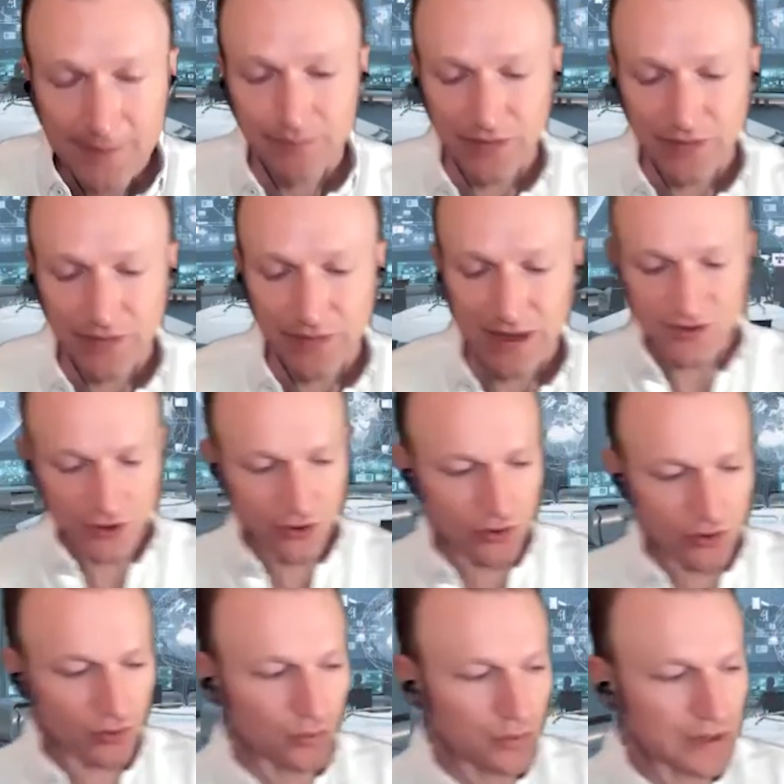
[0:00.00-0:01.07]
Mm-hmm. And
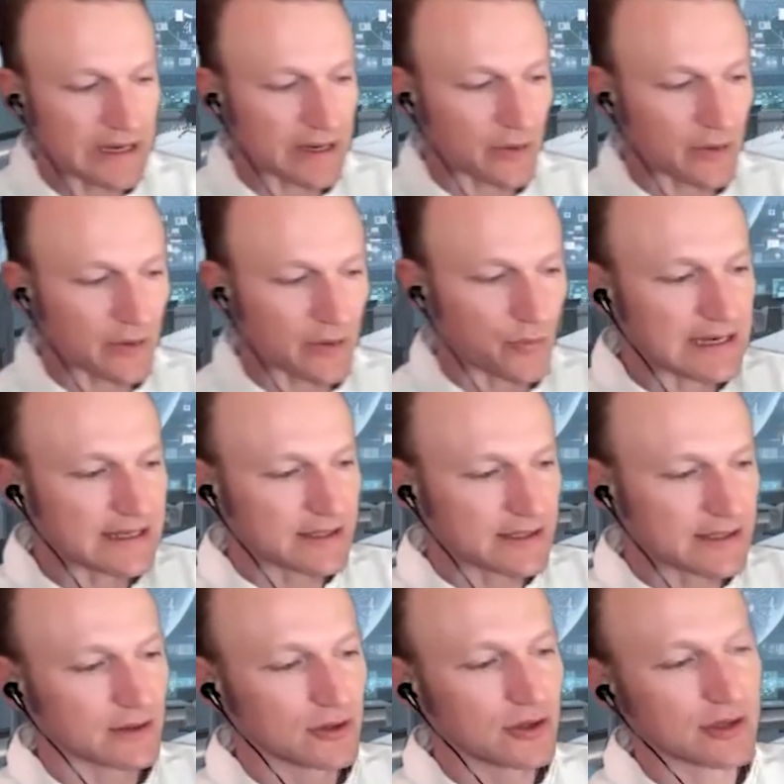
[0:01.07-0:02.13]
so we we need
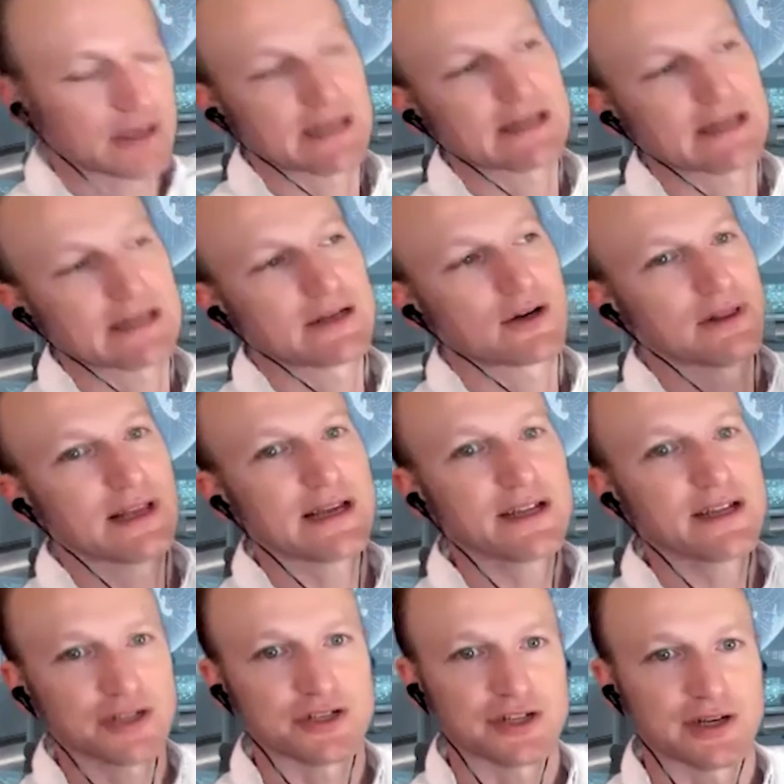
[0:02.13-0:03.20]
to That's look in our
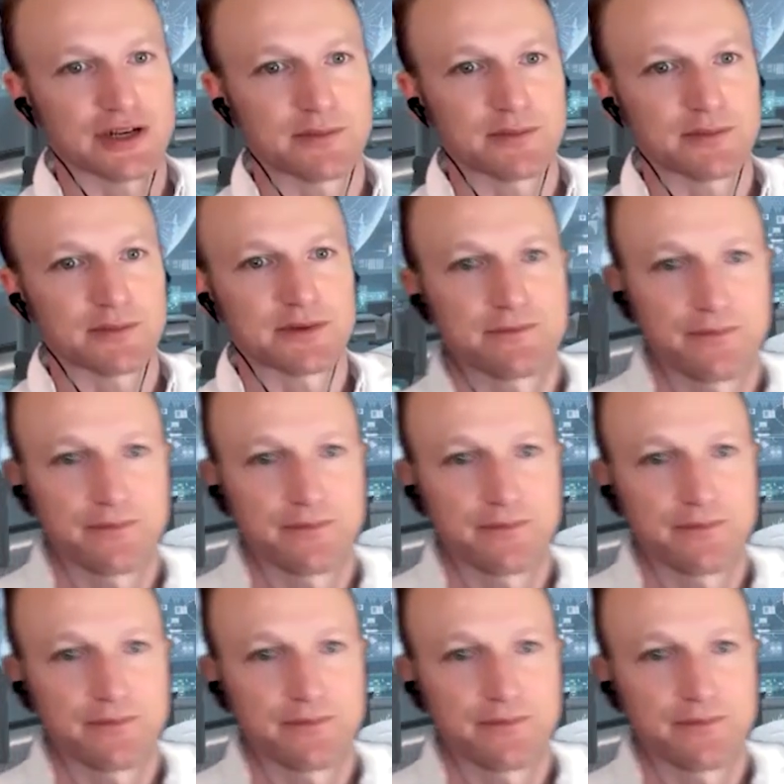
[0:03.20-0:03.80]
relationships.